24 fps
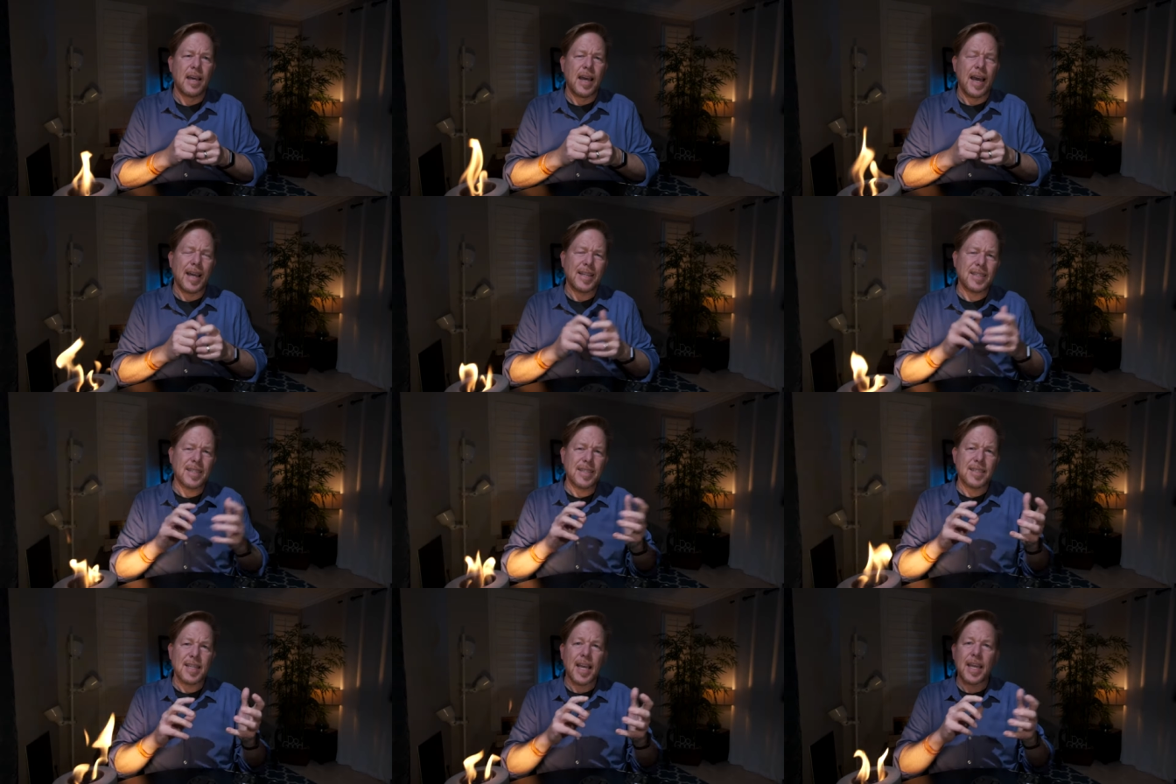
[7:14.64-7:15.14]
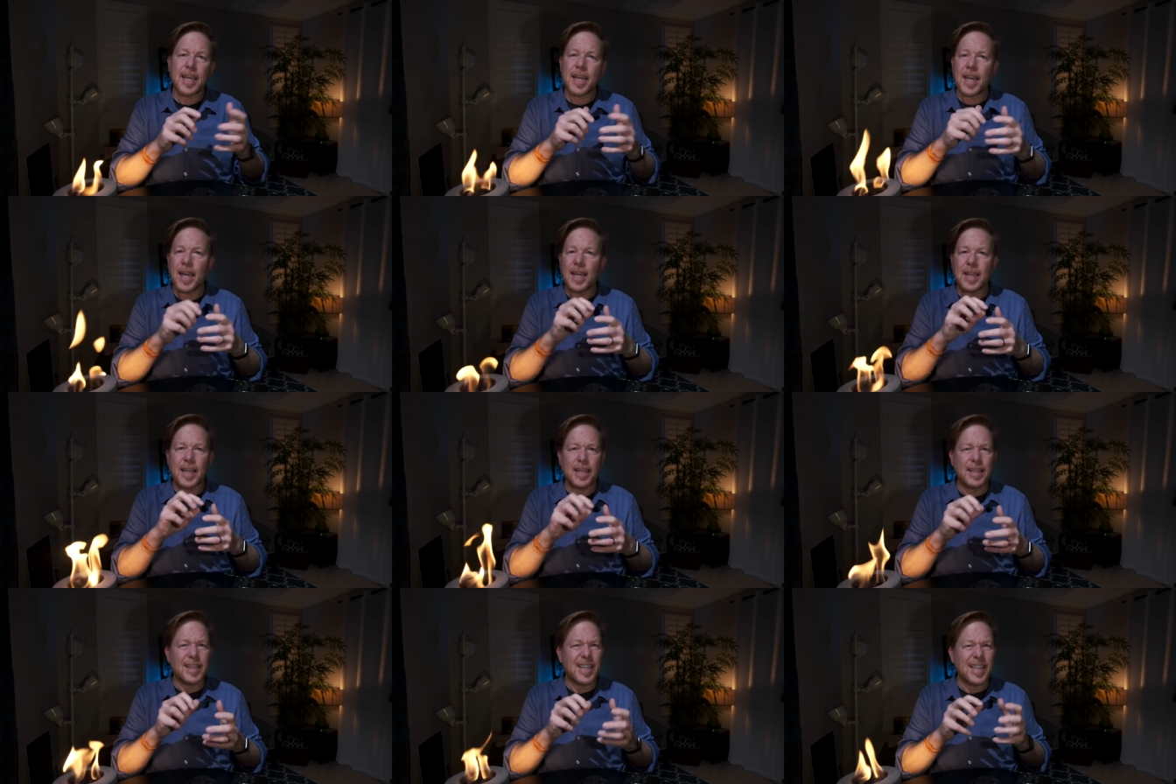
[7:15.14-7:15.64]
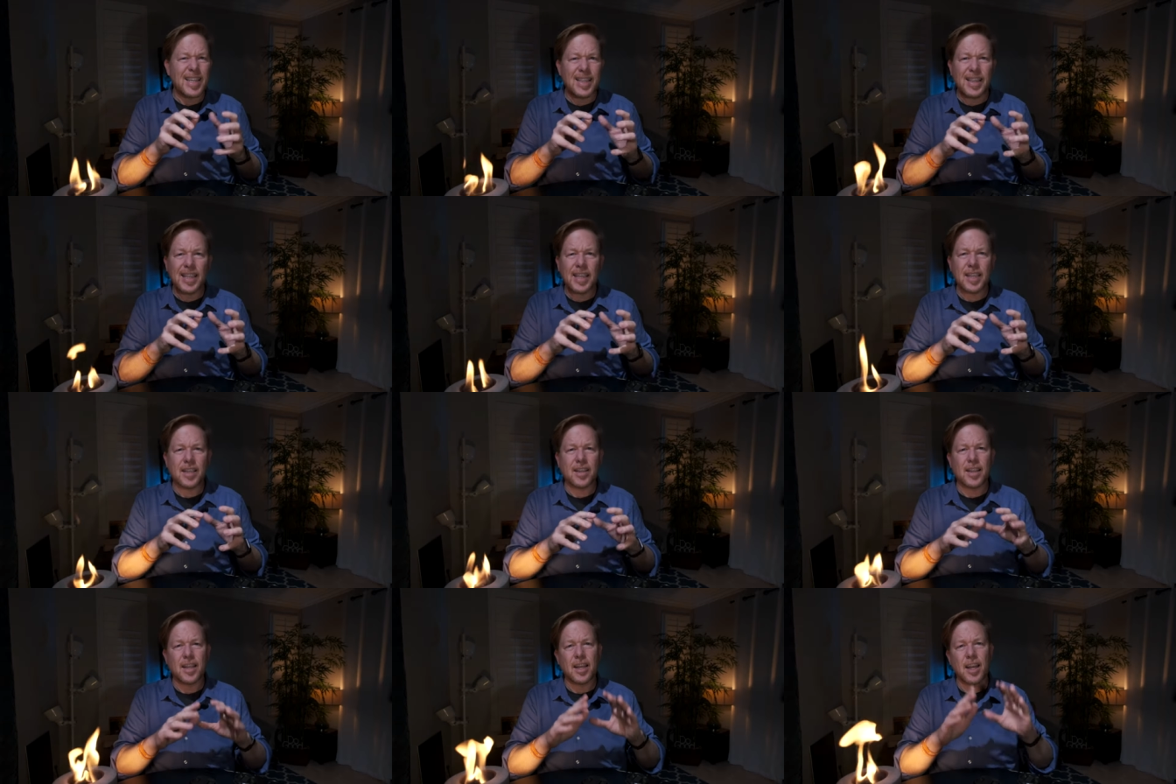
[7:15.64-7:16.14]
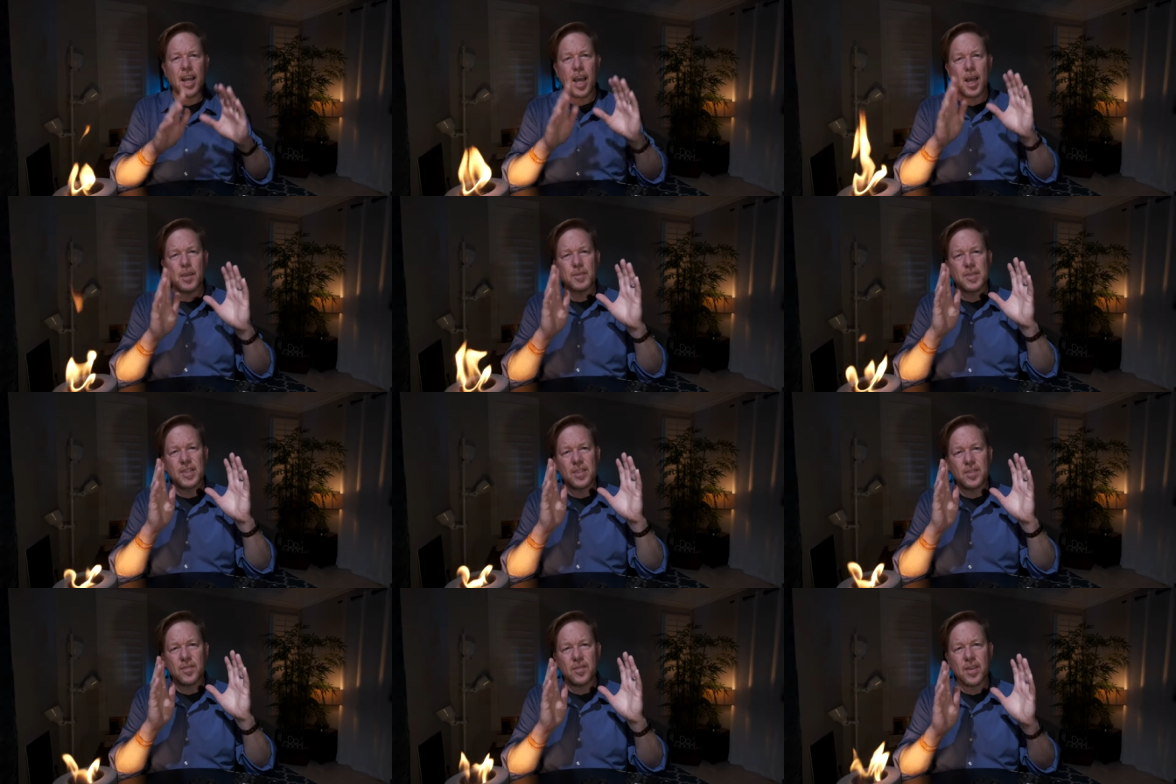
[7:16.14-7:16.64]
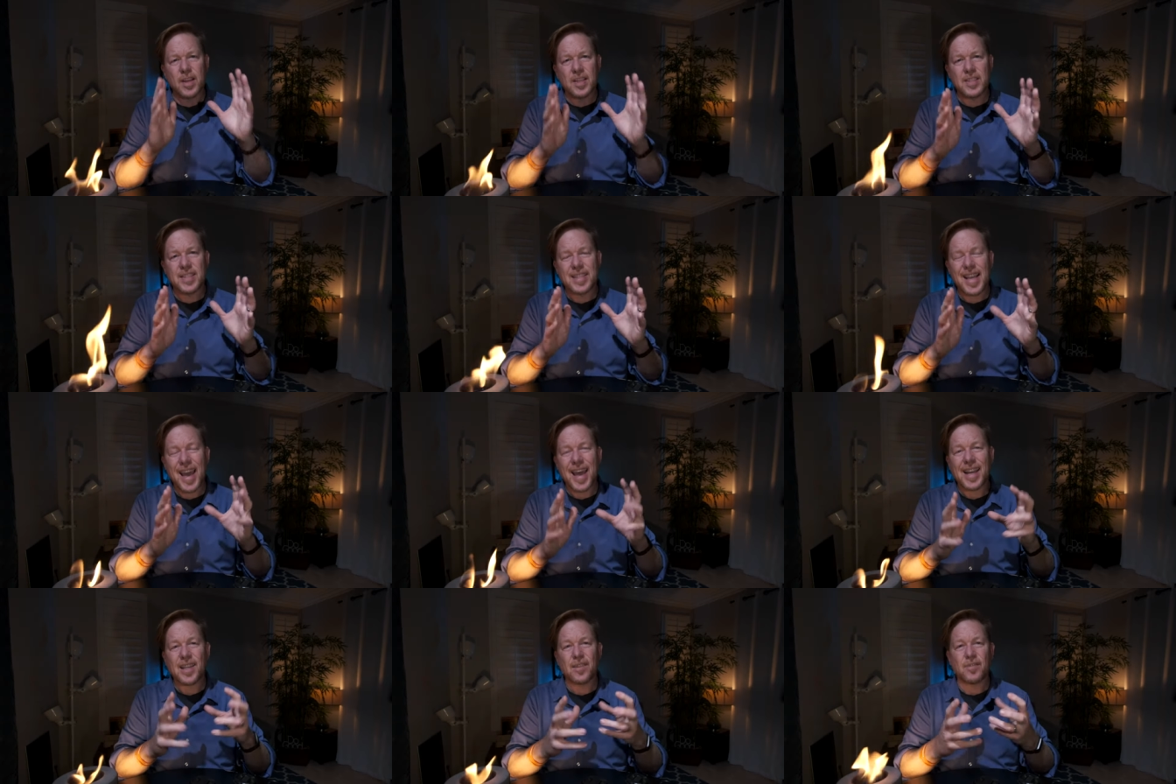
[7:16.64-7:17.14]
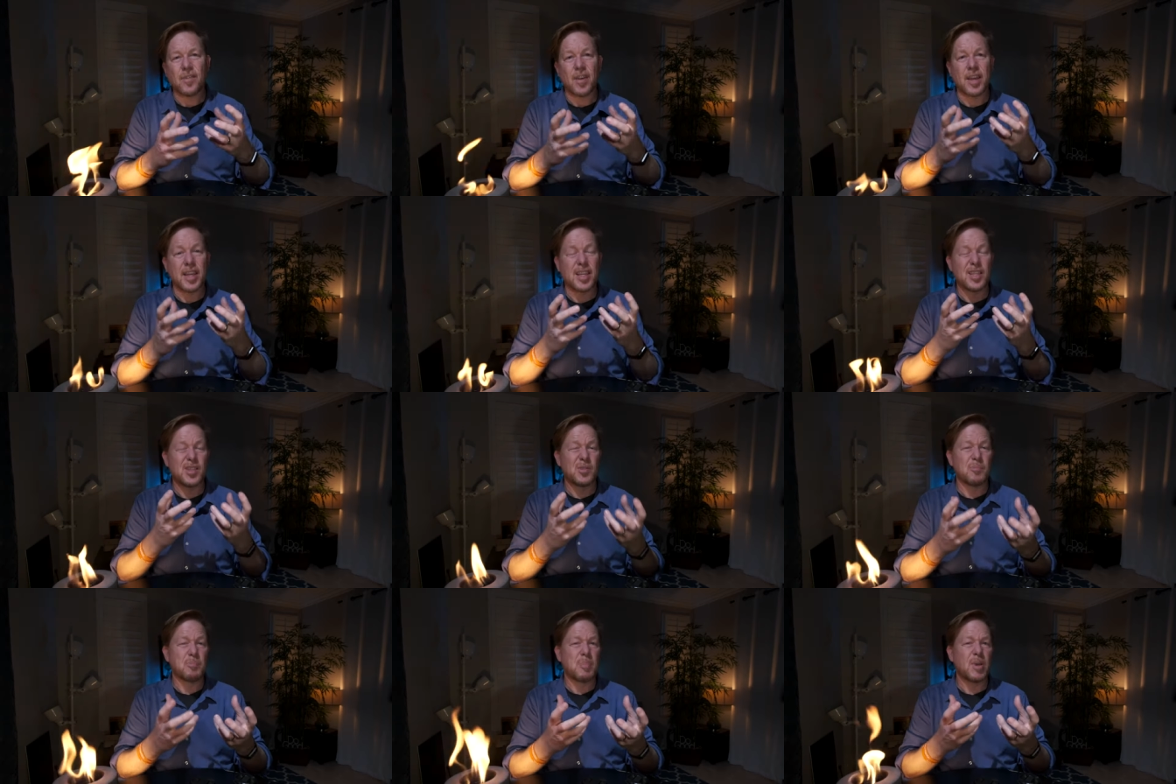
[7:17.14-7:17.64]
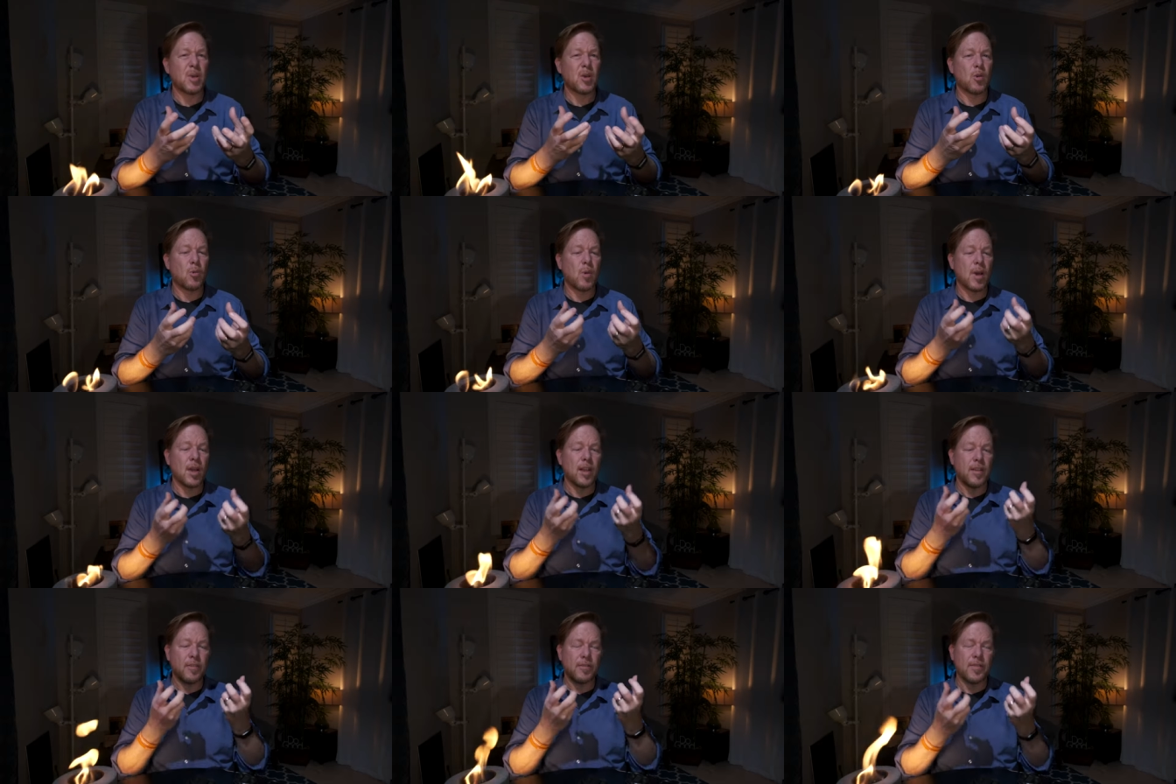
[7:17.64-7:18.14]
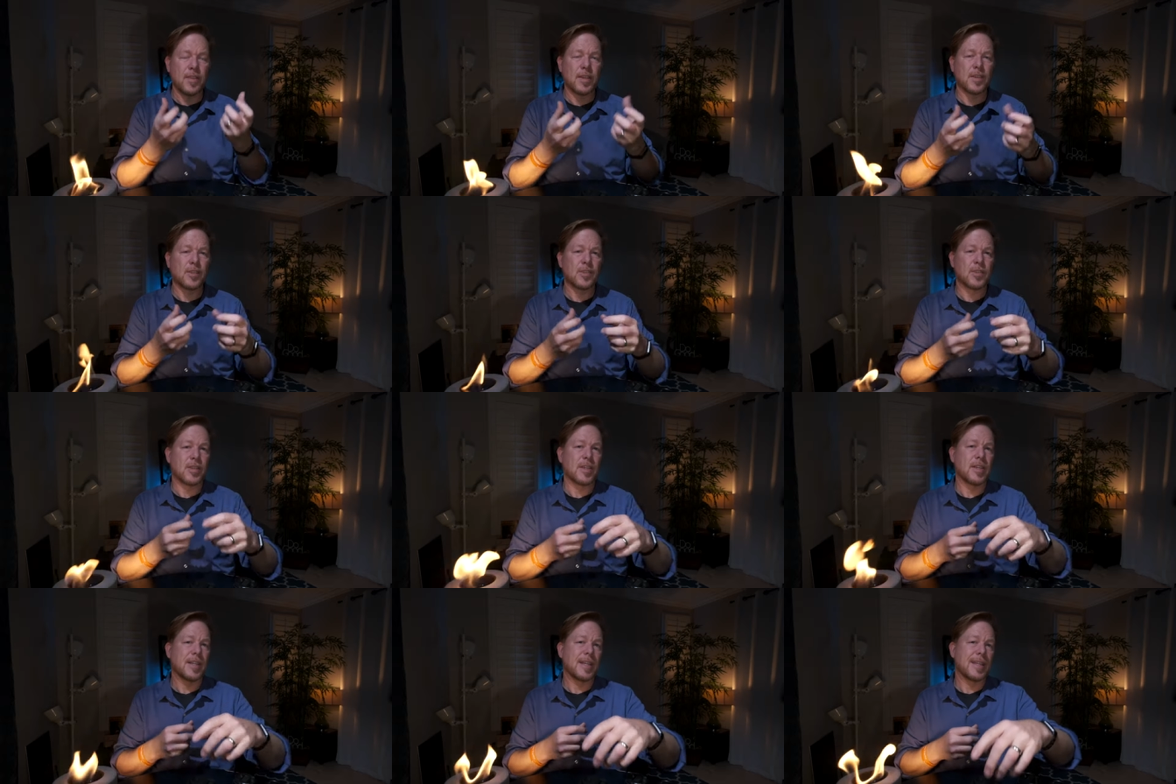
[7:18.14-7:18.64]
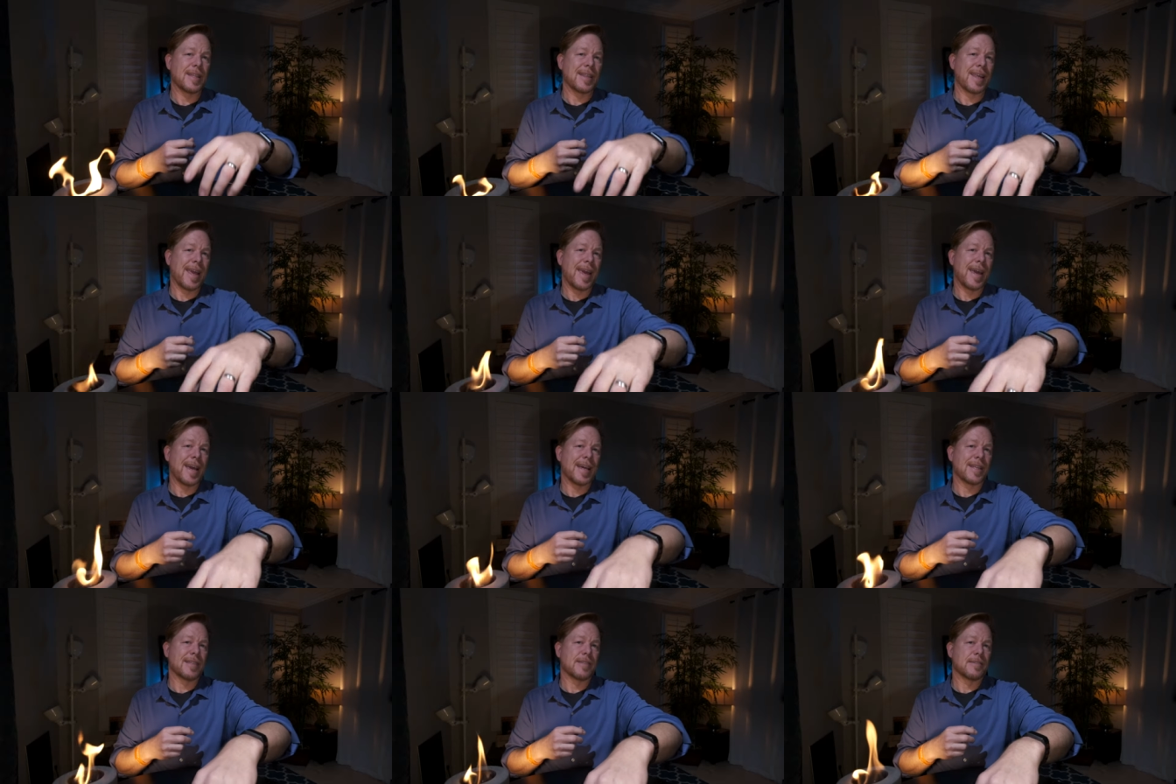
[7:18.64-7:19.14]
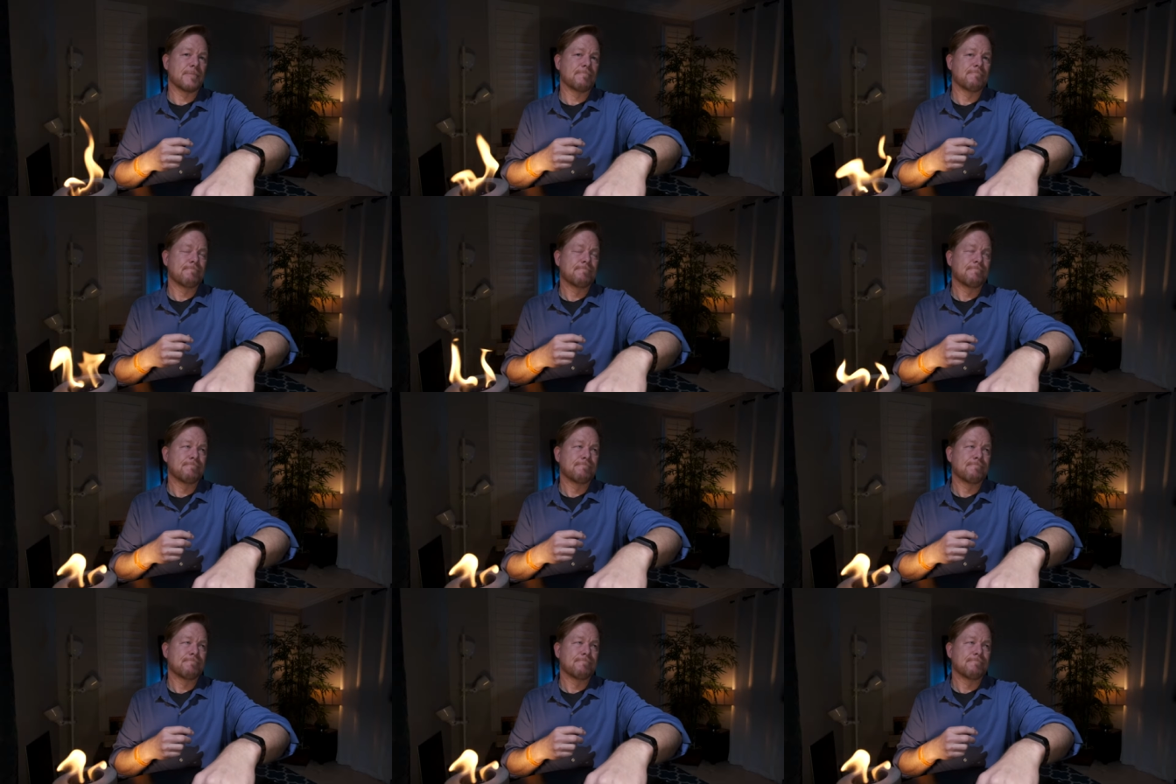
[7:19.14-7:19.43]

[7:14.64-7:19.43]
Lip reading: I just like it. I like the click of the knobs. It's very satisfying. It's built well. It feels good in the hands.